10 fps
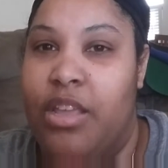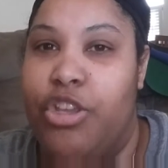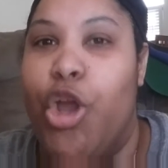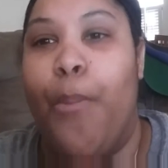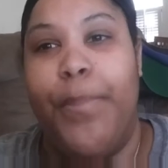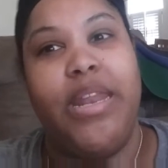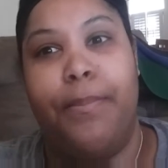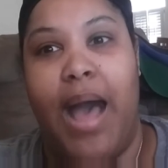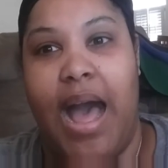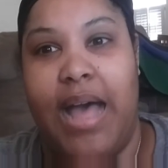you know,
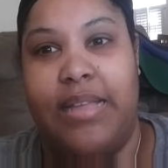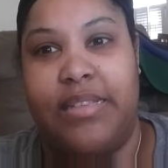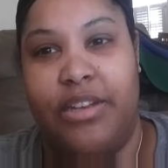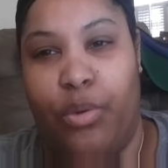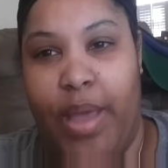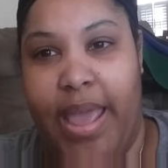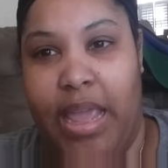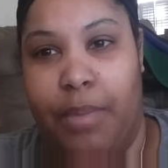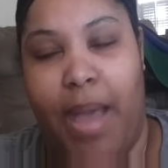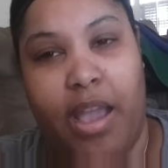minimize in a
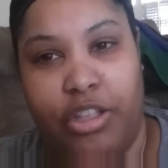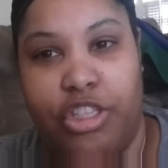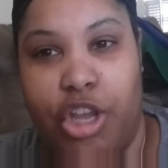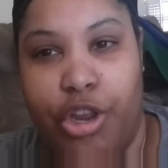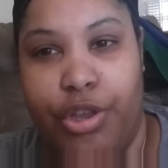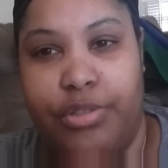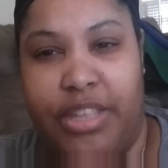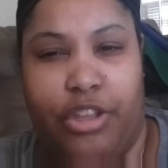way my concerns.